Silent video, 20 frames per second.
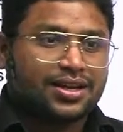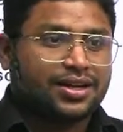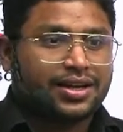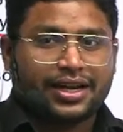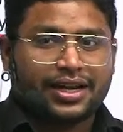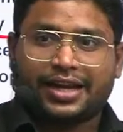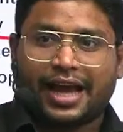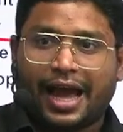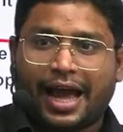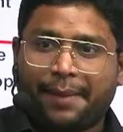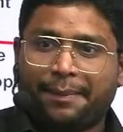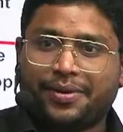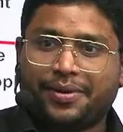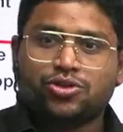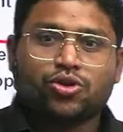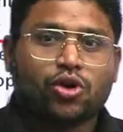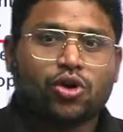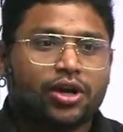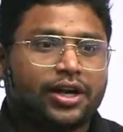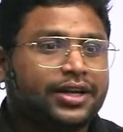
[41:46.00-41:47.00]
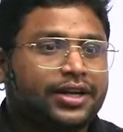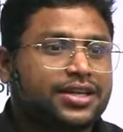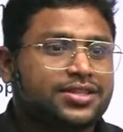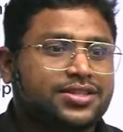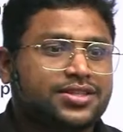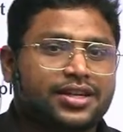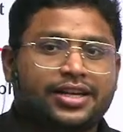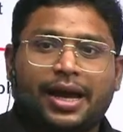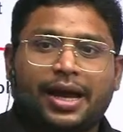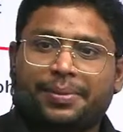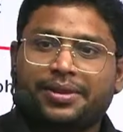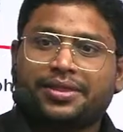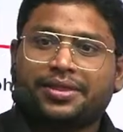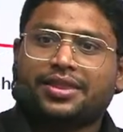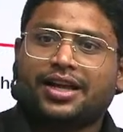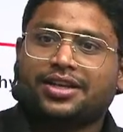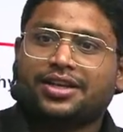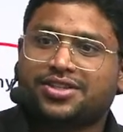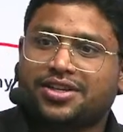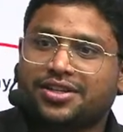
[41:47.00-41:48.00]
it happens or it doesn't happen,
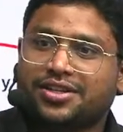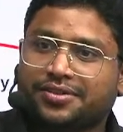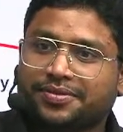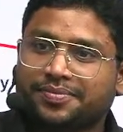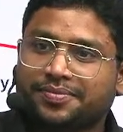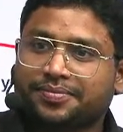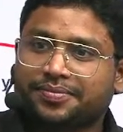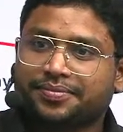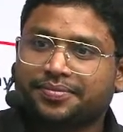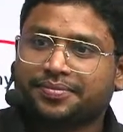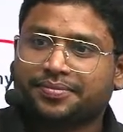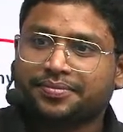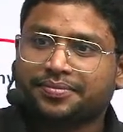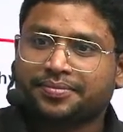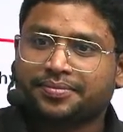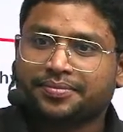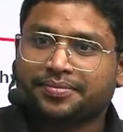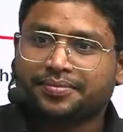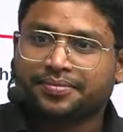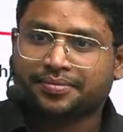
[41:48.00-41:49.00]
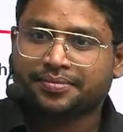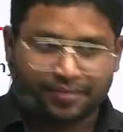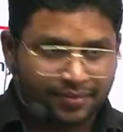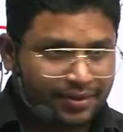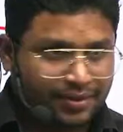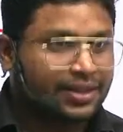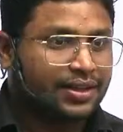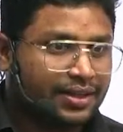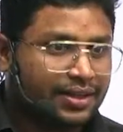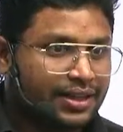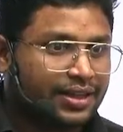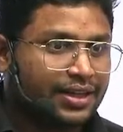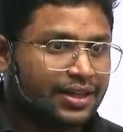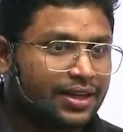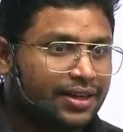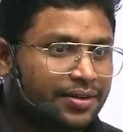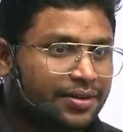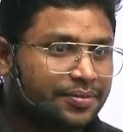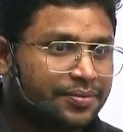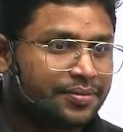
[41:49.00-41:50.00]
that's it. Clear?
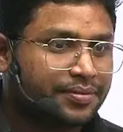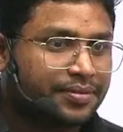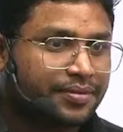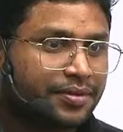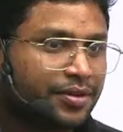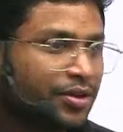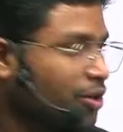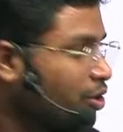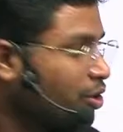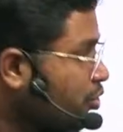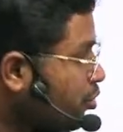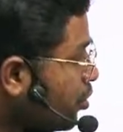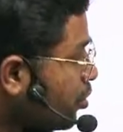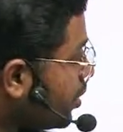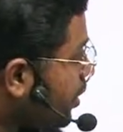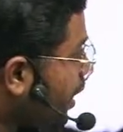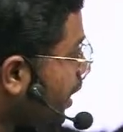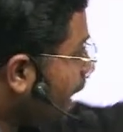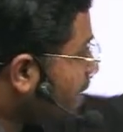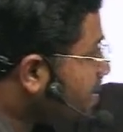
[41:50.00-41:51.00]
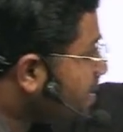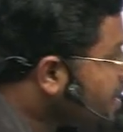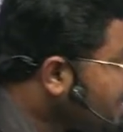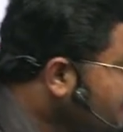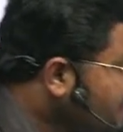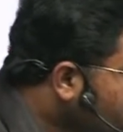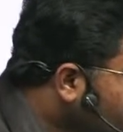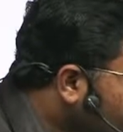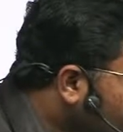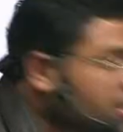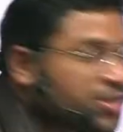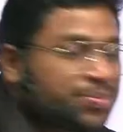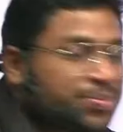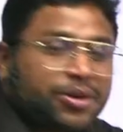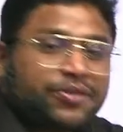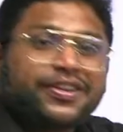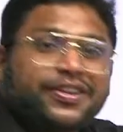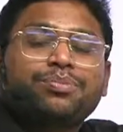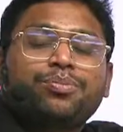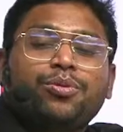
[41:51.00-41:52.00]
So that's the difference
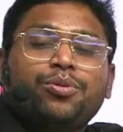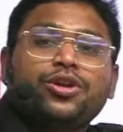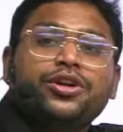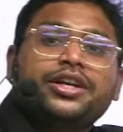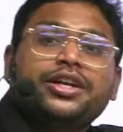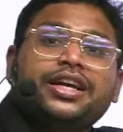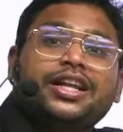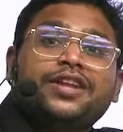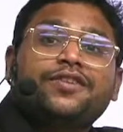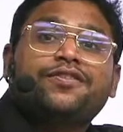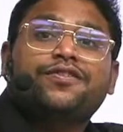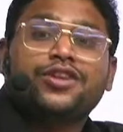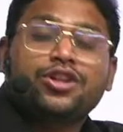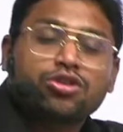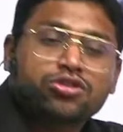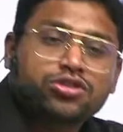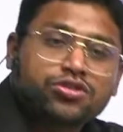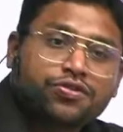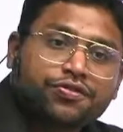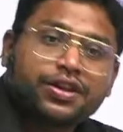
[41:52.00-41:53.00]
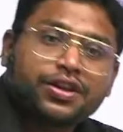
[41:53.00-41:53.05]
between political philosophy